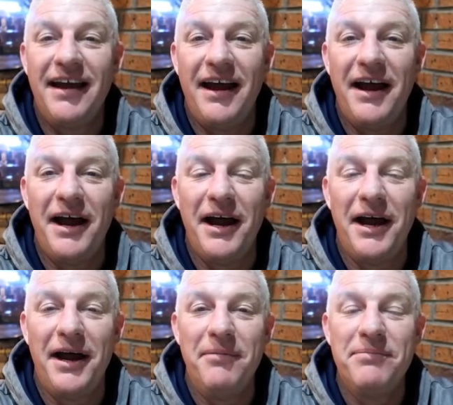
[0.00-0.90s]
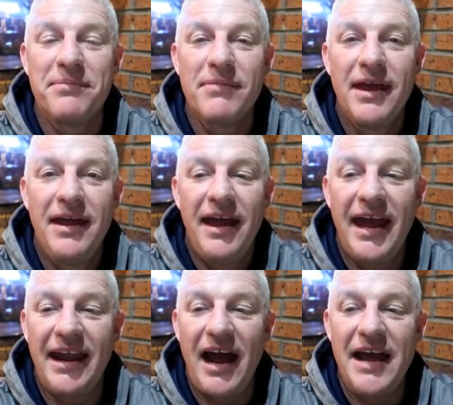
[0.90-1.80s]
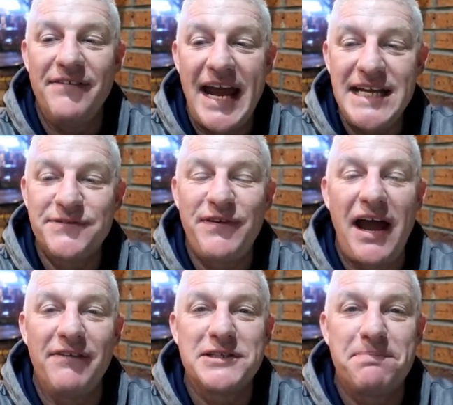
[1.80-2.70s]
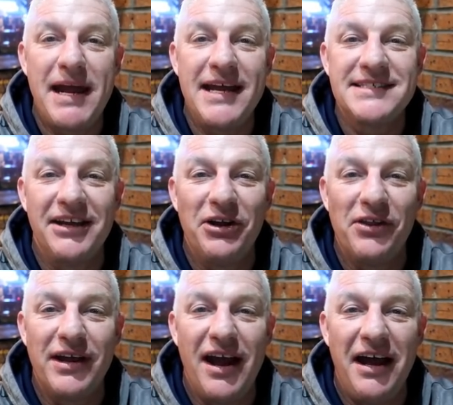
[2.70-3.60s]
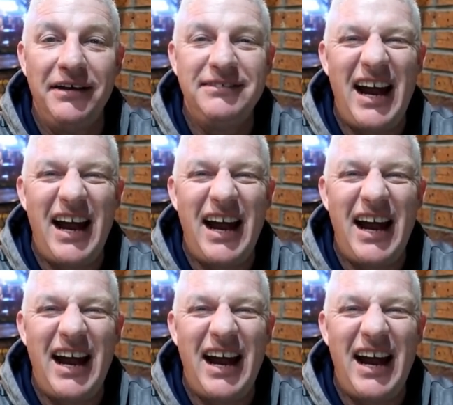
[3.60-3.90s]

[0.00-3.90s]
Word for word: Um, and I have ace five of spades under the gun.